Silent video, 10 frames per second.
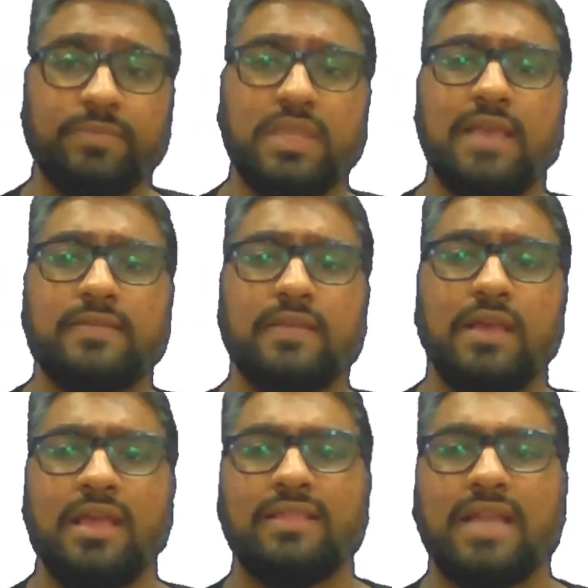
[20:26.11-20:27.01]
Yes,
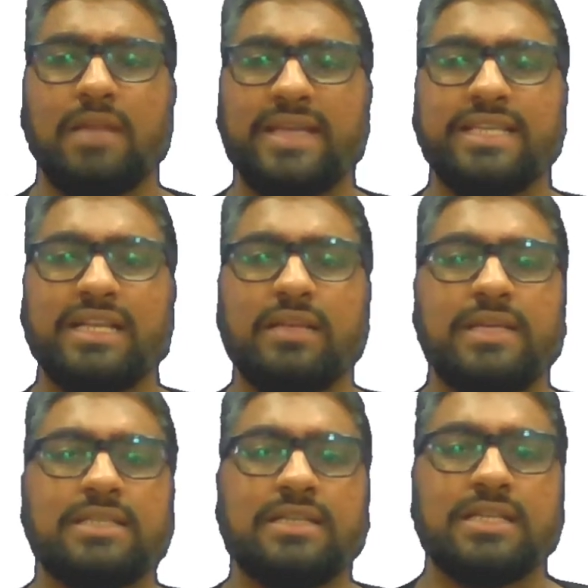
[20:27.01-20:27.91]
that basically
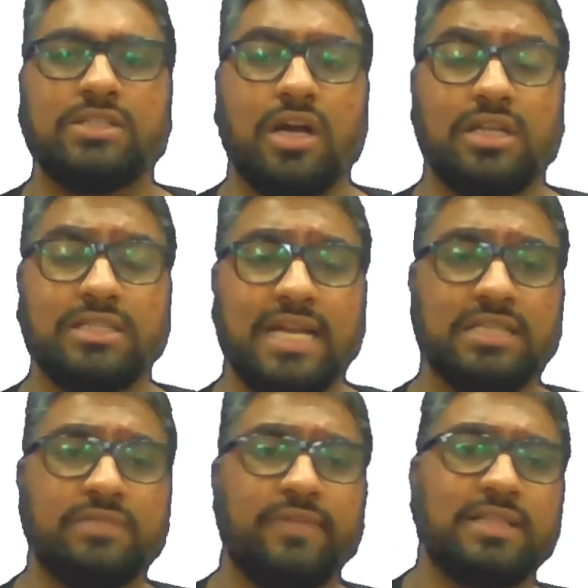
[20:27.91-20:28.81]
means it does not
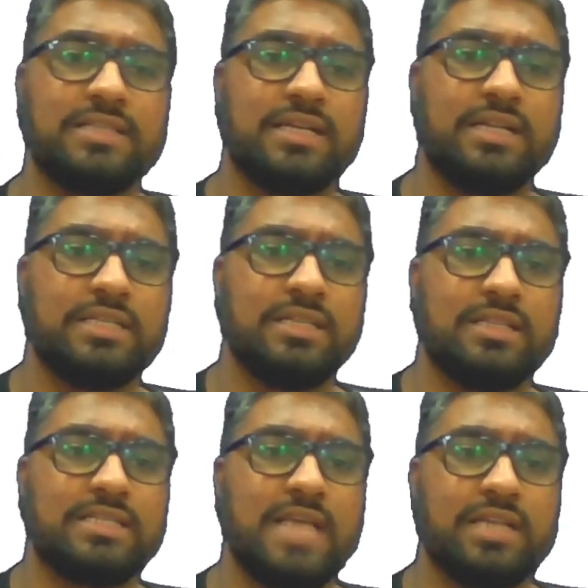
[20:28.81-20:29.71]
satisfy this condition.
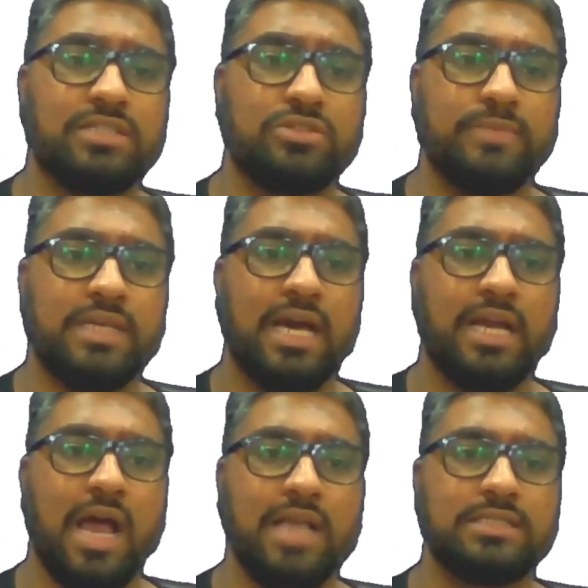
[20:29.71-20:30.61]
This has to be
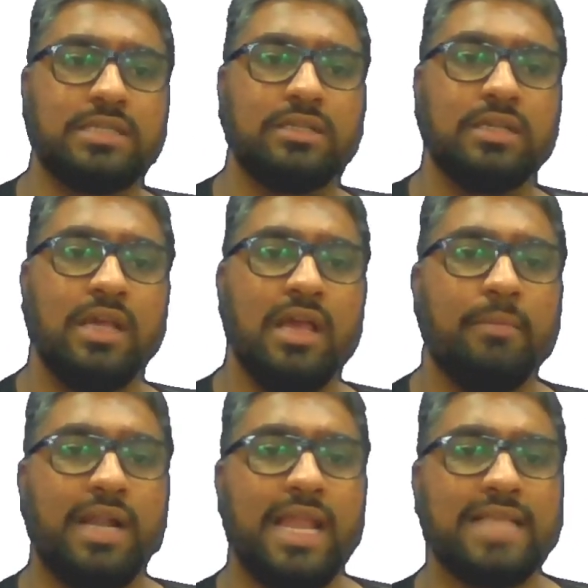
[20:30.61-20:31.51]
our answer.
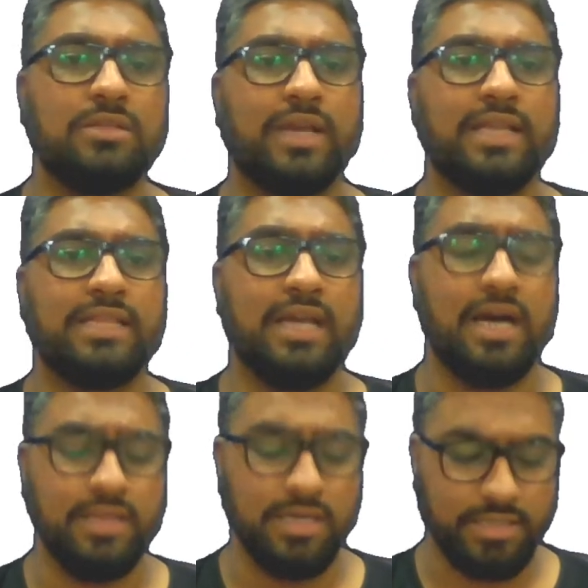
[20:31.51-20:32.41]
But let's look at the
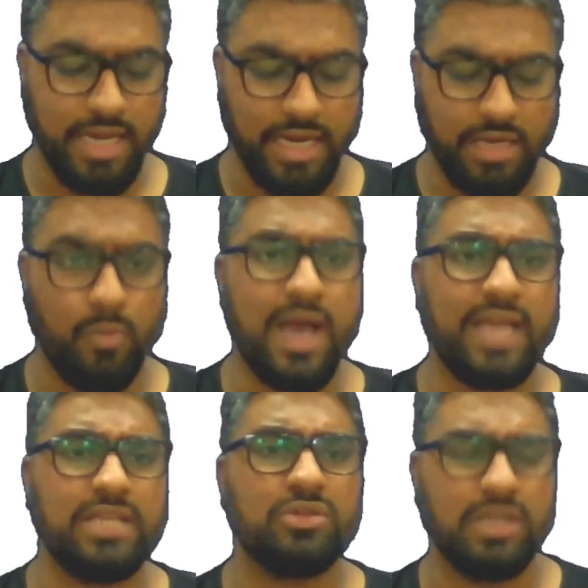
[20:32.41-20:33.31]
others, right?
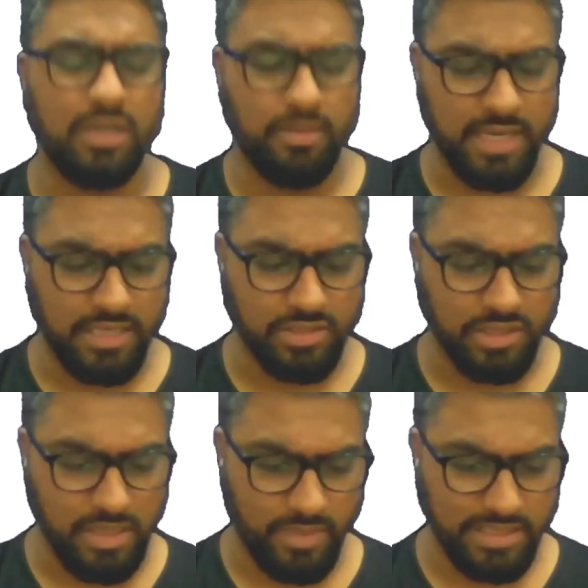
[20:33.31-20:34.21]
Why shouldn't B? So
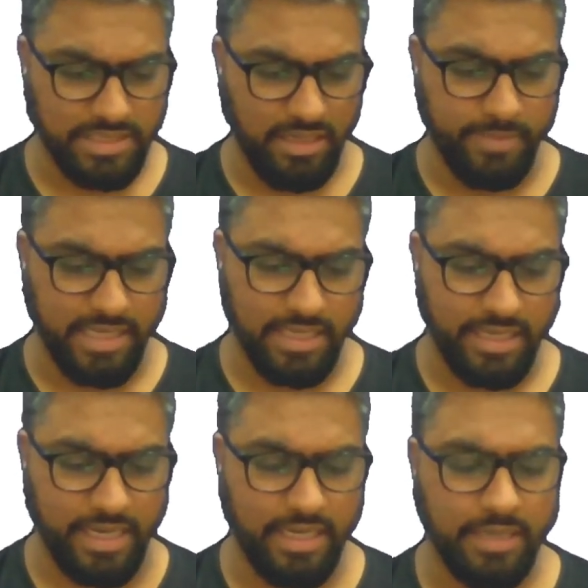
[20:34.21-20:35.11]
someone said B,
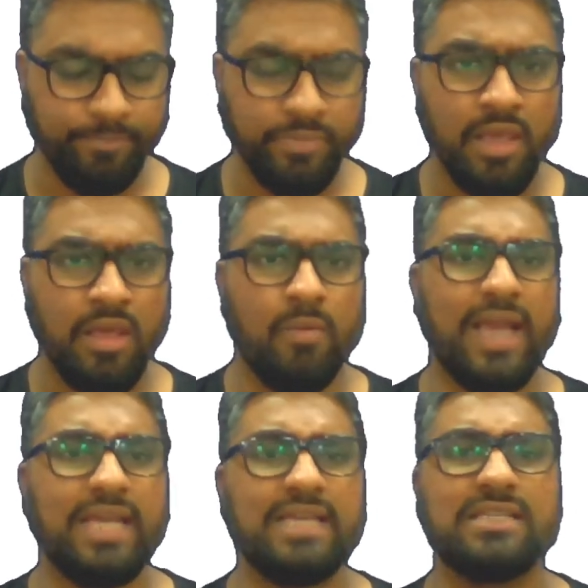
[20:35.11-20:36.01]
right?
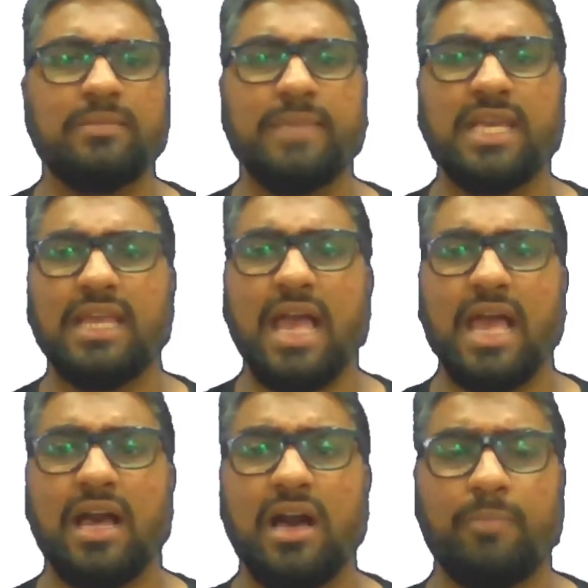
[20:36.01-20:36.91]
Why isn't B
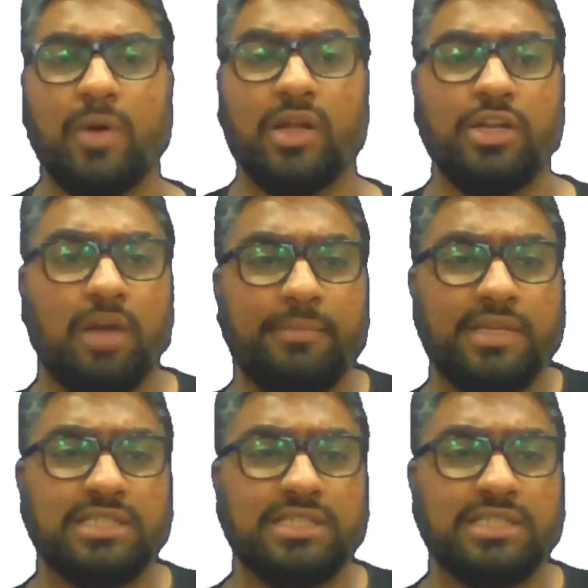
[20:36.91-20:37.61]
a polynomial?